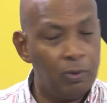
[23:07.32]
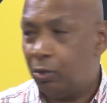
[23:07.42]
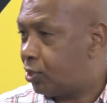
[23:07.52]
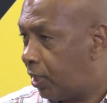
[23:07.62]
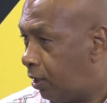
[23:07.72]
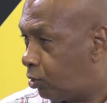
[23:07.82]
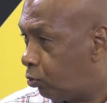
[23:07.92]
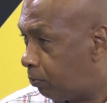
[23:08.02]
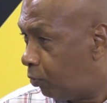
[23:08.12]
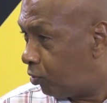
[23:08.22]
you say
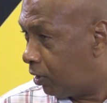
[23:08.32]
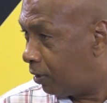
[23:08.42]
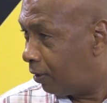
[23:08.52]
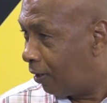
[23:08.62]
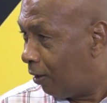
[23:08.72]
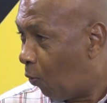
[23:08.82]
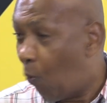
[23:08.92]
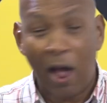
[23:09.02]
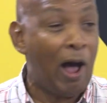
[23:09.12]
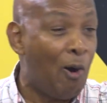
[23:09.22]
Tutmoon? Mm, Wow,
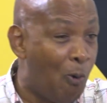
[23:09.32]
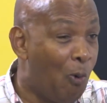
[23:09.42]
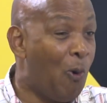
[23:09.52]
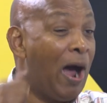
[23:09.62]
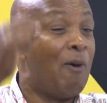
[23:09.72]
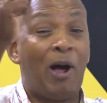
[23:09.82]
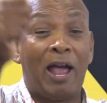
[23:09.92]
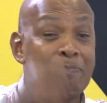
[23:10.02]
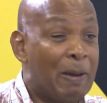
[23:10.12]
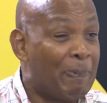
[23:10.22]
wow, Tutmoon. I got my